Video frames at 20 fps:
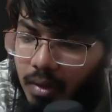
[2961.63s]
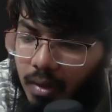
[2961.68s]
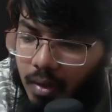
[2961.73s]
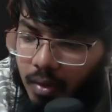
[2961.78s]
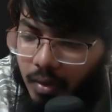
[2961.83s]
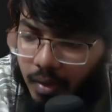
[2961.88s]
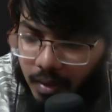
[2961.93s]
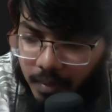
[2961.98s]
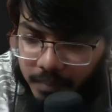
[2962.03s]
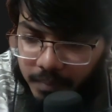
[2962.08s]

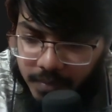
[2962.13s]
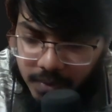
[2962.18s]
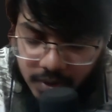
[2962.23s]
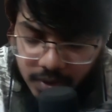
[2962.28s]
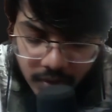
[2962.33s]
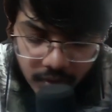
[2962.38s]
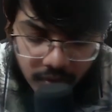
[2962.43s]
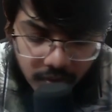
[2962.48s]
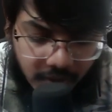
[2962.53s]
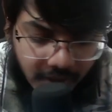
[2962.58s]
Okay,
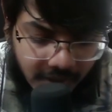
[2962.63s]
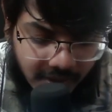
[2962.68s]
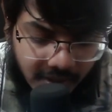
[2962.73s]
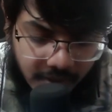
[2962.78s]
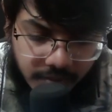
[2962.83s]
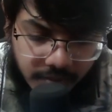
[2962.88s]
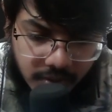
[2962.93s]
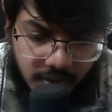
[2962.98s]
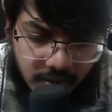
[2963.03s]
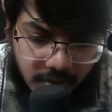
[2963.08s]
so it
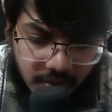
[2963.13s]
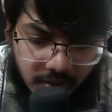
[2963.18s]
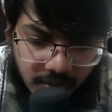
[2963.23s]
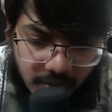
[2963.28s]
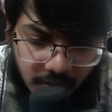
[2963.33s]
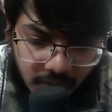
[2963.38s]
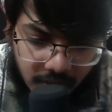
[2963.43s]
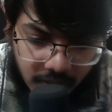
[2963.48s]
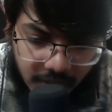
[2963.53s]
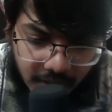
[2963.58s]
seems
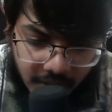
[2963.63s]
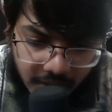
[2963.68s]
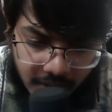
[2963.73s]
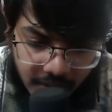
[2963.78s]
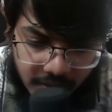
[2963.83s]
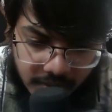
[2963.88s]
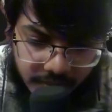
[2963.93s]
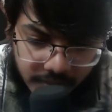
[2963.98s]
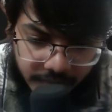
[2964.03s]
that it's